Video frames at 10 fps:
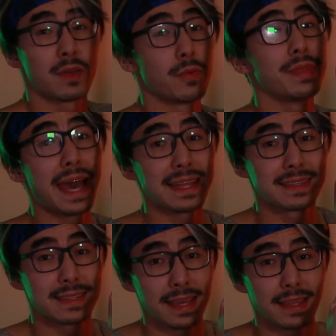With that
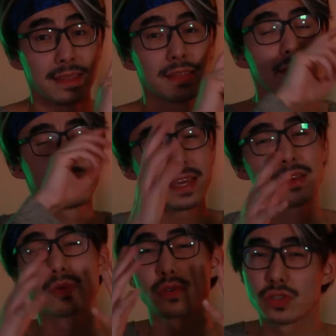said,
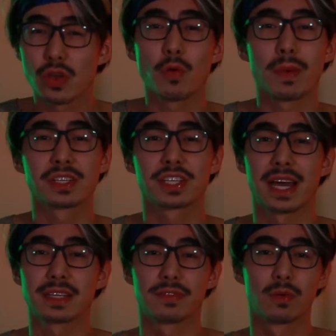thank you so much
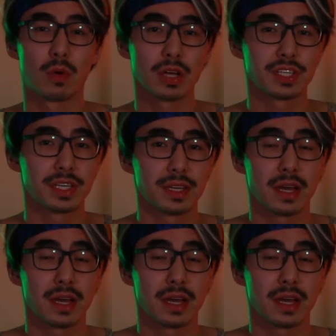guys for watching.